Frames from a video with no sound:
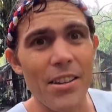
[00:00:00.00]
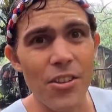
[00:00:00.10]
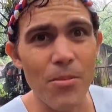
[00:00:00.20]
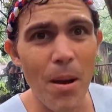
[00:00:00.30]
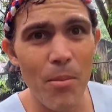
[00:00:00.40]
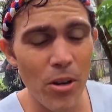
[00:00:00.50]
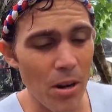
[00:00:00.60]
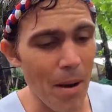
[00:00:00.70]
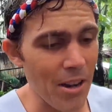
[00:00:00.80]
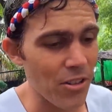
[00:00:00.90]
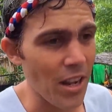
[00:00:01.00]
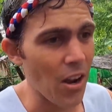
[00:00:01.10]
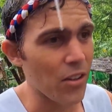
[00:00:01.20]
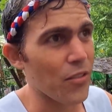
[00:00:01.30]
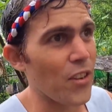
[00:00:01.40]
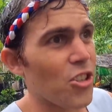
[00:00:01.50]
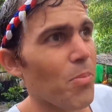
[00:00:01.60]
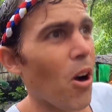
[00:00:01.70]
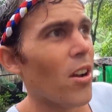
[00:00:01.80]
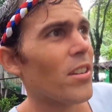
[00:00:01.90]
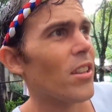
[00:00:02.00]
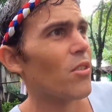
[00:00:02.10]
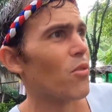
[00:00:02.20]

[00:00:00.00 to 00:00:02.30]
Do you remember Kumander Daot's Fishpond on the